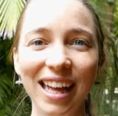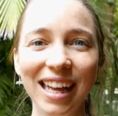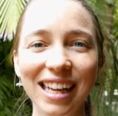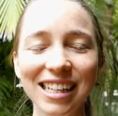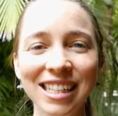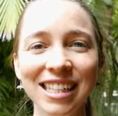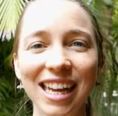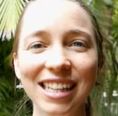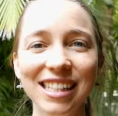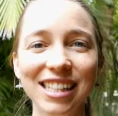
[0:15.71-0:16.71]
it can
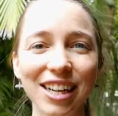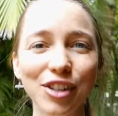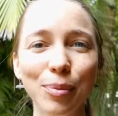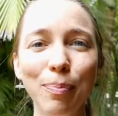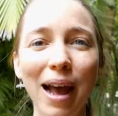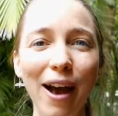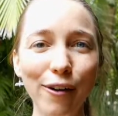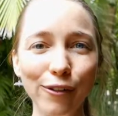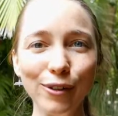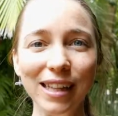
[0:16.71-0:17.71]
contain such
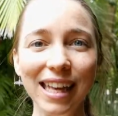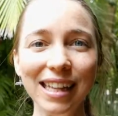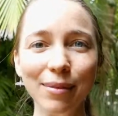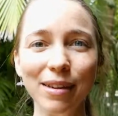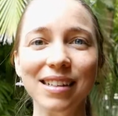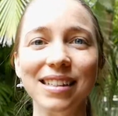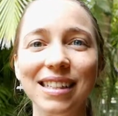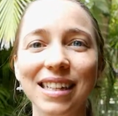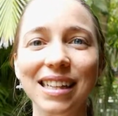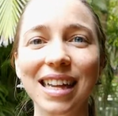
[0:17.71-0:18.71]
powerful healing
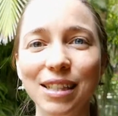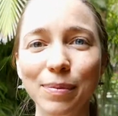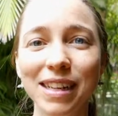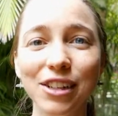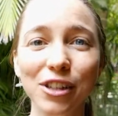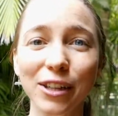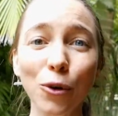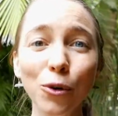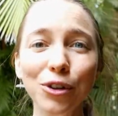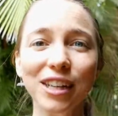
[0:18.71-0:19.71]
medicine that that's potentially
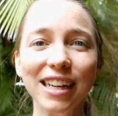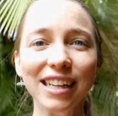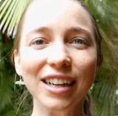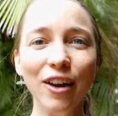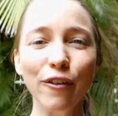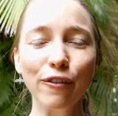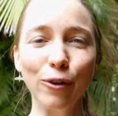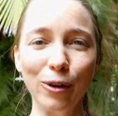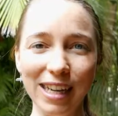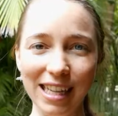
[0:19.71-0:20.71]
all you need
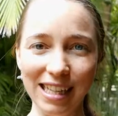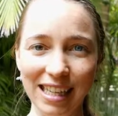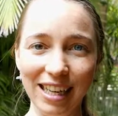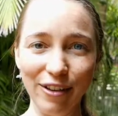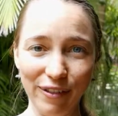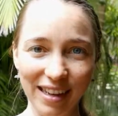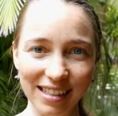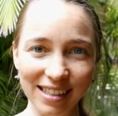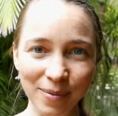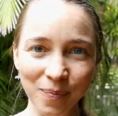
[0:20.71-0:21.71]
for a healing
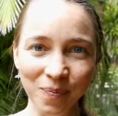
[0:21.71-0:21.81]
effect?